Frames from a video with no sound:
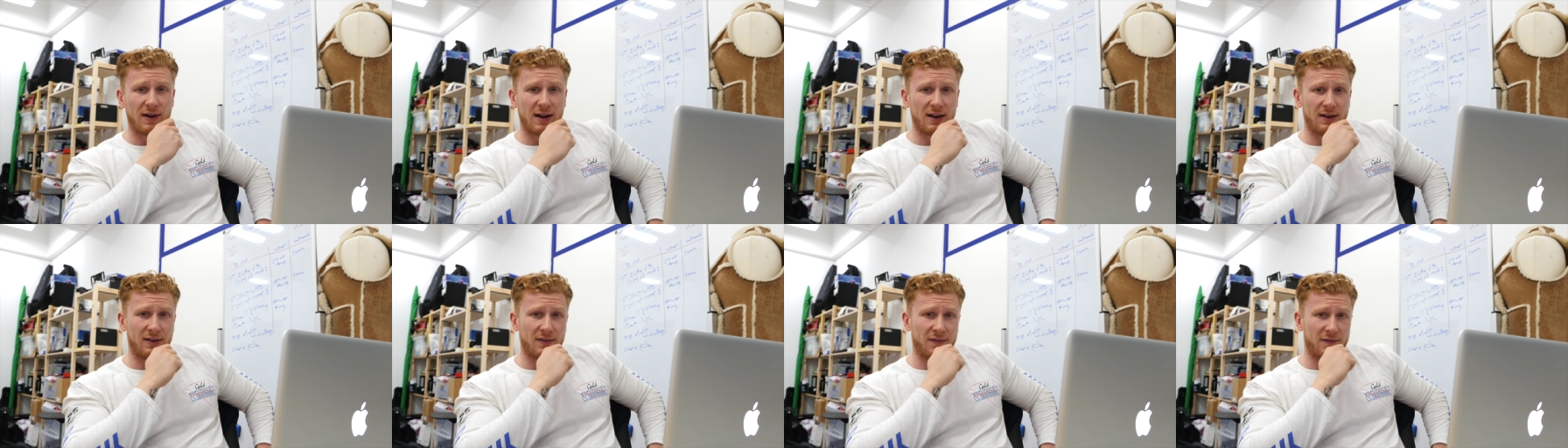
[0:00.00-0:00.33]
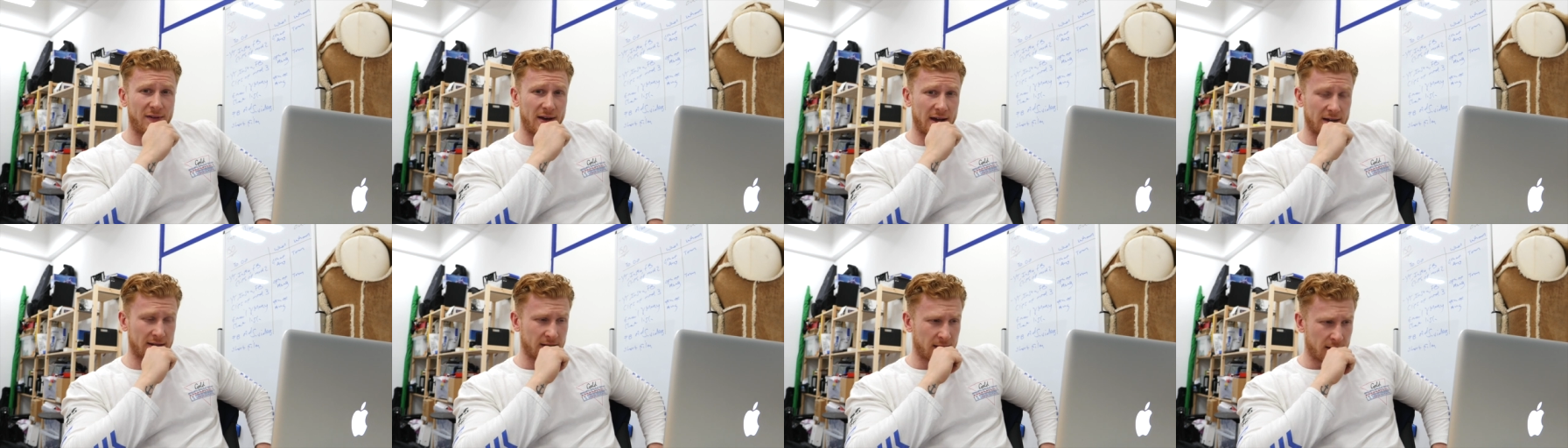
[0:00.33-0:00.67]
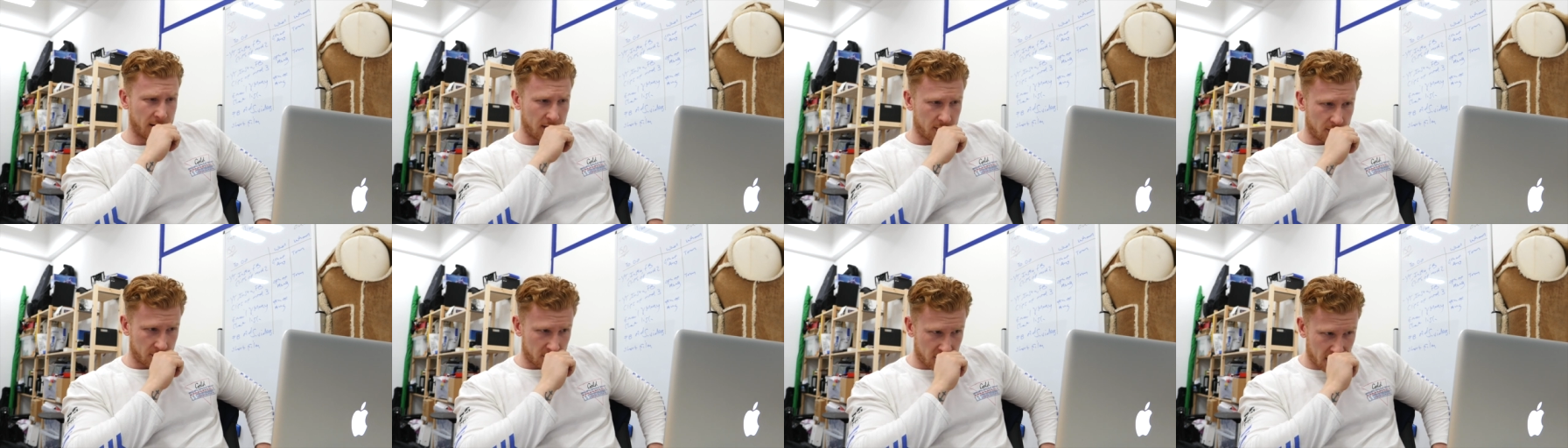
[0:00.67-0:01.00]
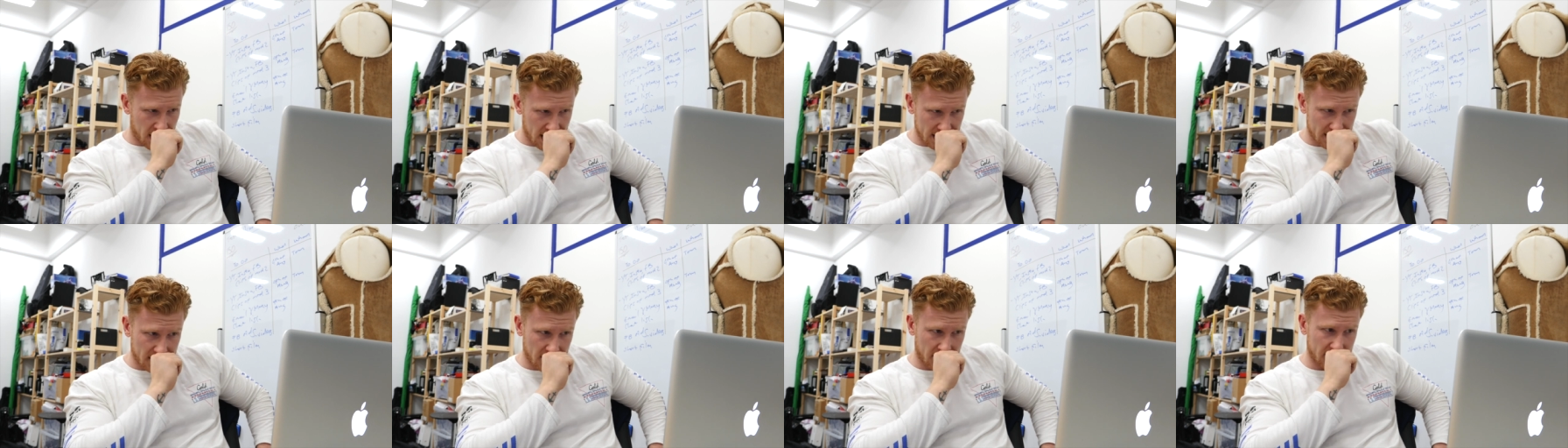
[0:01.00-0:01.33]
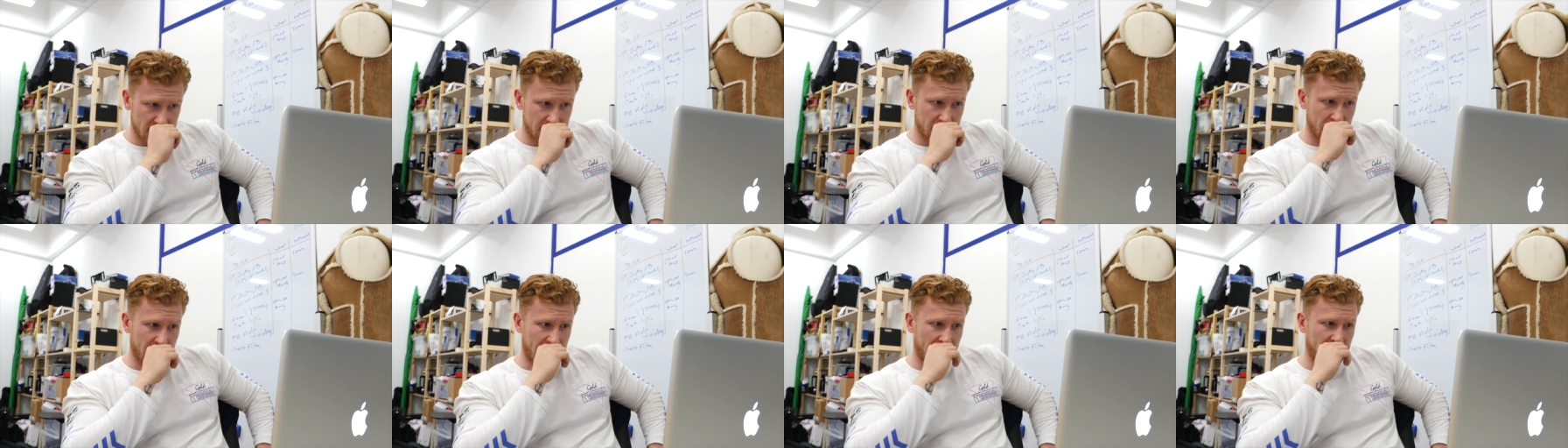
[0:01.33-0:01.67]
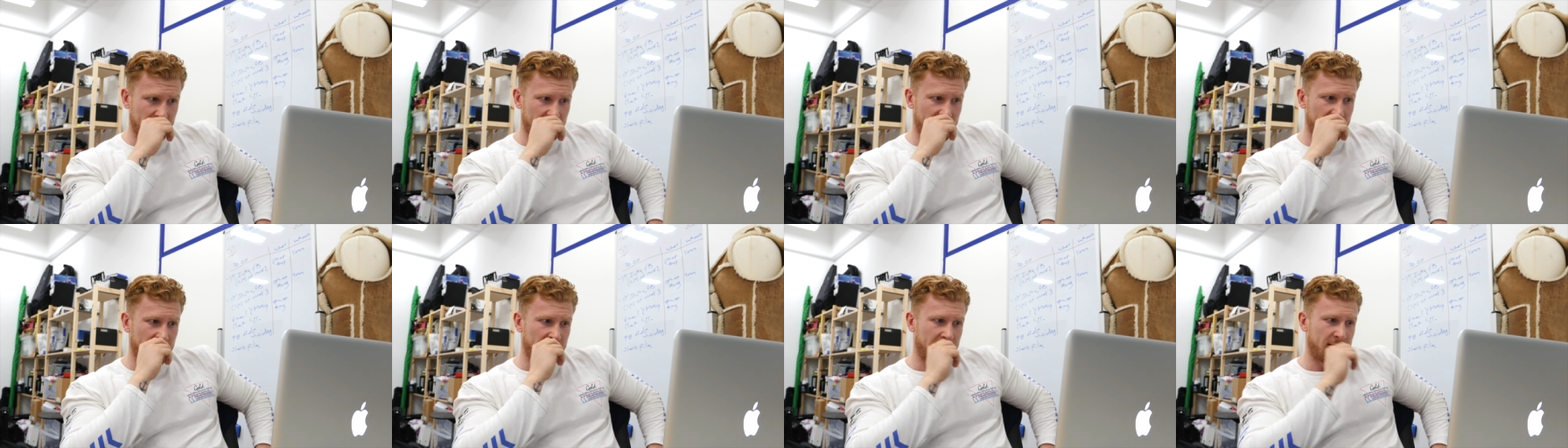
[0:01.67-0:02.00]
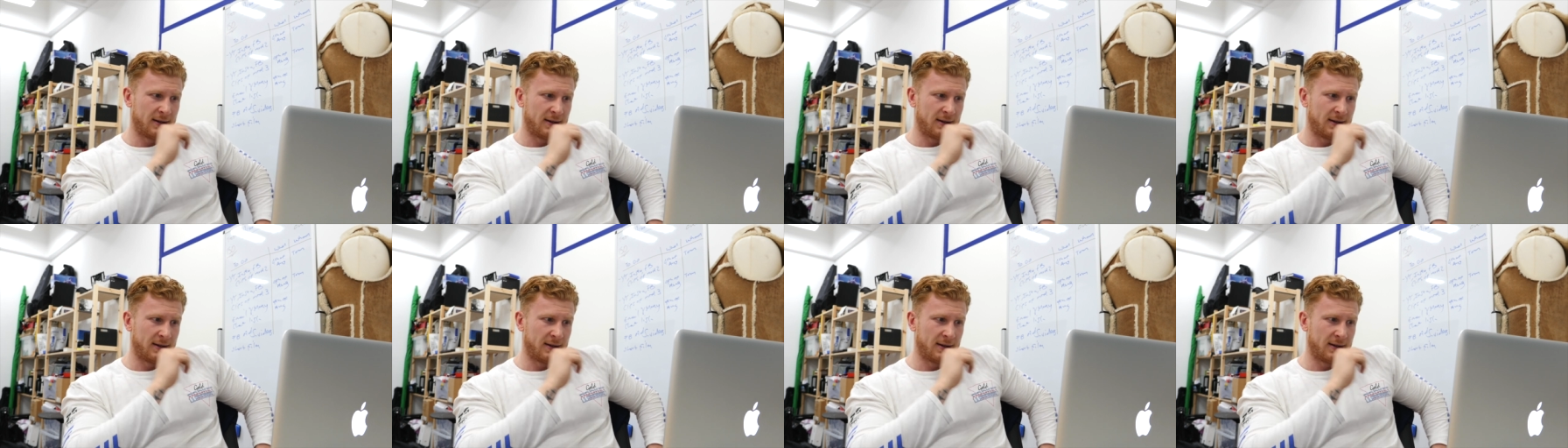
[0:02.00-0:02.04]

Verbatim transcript: Island effect. Right hard to wanker.